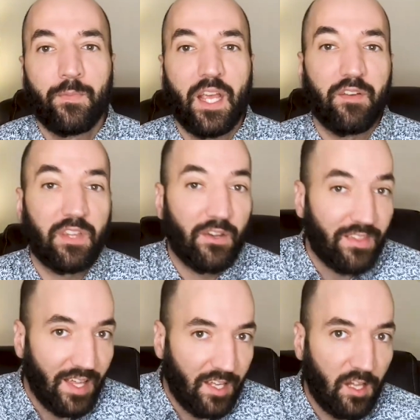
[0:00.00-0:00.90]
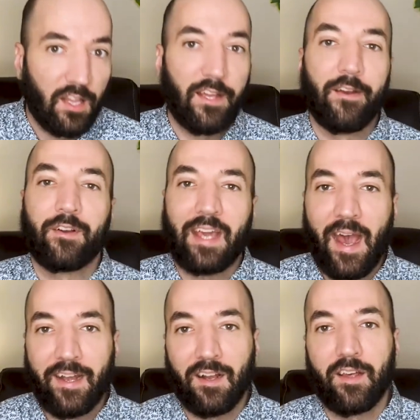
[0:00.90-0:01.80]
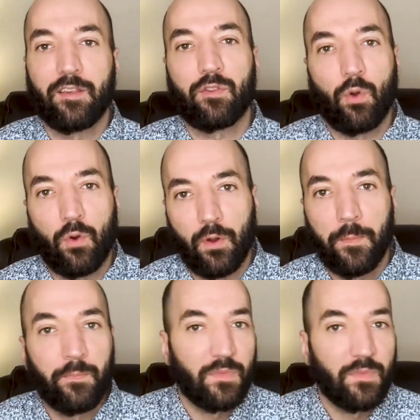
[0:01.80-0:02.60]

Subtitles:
if there is a clear catalyst or